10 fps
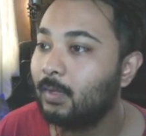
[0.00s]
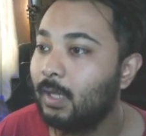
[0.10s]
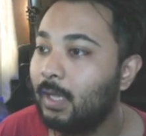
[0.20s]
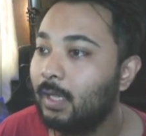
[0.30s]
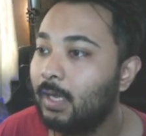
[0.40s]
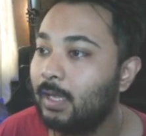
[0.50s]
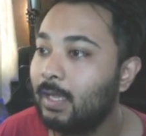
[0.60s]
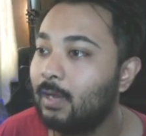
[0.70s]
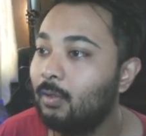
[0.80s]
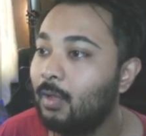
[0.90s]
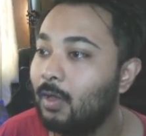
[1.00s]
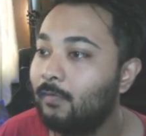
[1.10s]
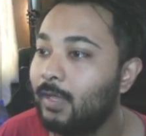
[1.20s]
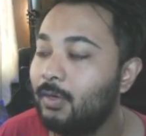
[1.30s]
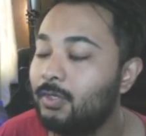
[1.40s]
And I got a lot
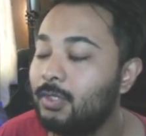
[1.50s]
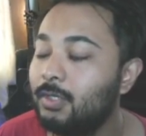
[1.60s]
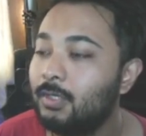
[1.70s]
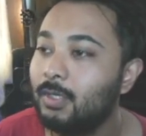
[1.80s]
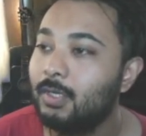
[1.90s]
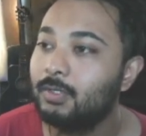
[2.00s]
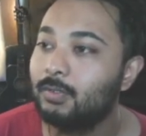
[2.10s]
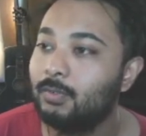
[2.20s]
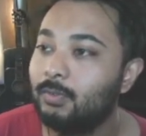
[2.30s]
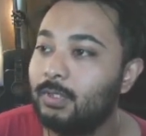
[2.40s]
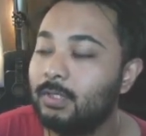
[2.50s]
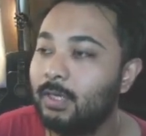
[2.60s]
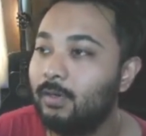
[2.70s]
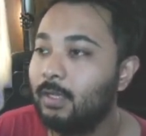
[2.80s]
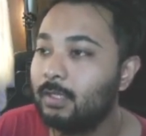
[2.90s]
of energy, so this
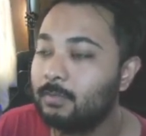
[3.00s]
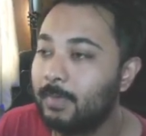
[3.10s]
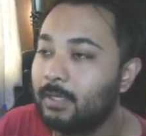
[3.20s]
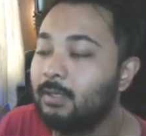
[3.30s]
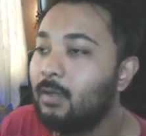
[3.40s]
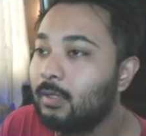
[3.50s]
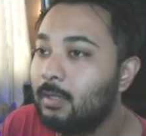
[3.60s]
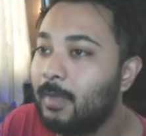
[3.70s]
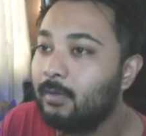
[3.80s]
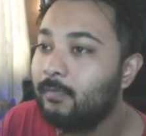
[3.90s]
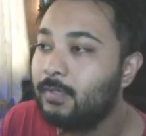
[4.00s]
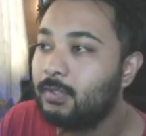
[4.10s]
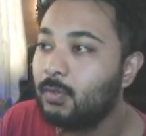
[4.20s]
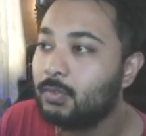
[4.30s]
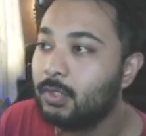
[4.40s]
Aerialist might knock them out if this
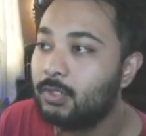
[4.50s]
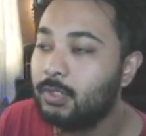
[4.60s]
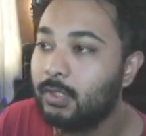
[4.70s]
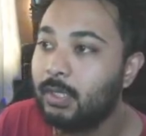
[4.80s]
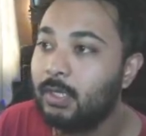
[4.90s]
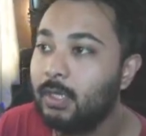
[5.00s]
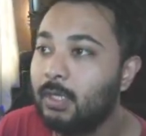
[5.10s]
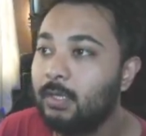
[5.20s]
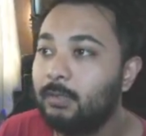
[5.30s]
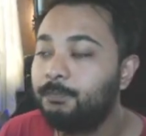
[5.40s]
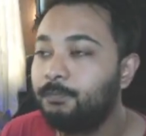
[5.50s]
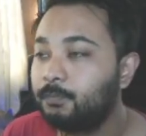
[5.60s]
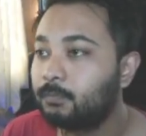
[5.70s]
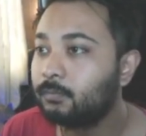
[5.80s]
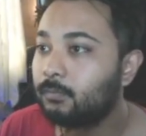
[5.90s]
goes unshielded.
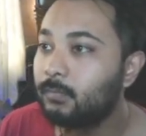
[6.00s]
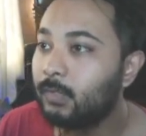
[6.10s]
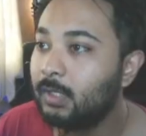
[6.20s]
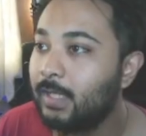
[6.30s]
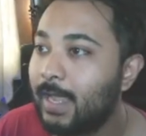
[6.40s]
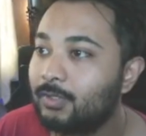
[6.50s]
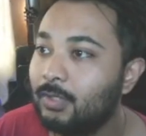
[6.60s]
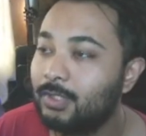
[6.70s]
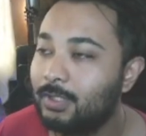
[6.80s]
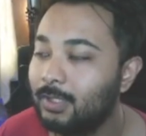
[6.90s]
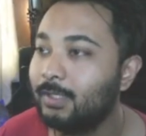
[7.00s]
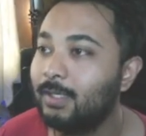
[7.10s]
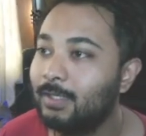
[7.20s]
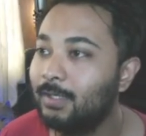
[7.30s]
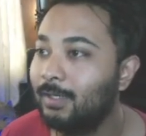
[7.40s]
They actually shield
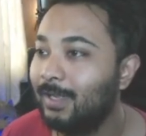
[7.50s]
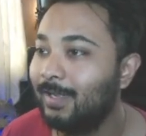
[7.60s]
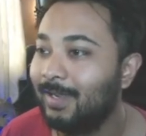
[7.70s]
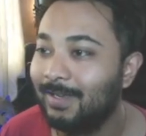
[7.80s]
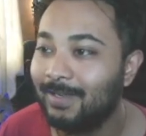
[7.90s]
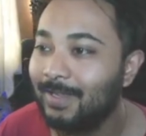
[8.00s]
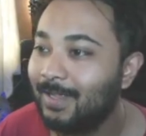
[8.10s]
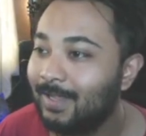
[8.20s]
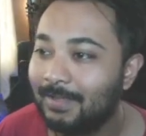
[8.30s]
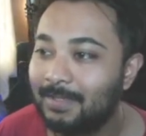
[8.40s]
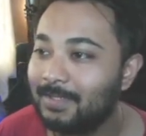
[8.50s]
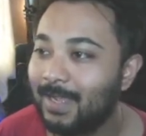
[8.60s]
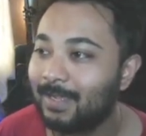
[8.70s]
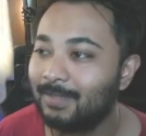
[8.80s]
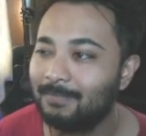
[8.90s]
it, and there's
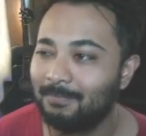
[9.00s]
like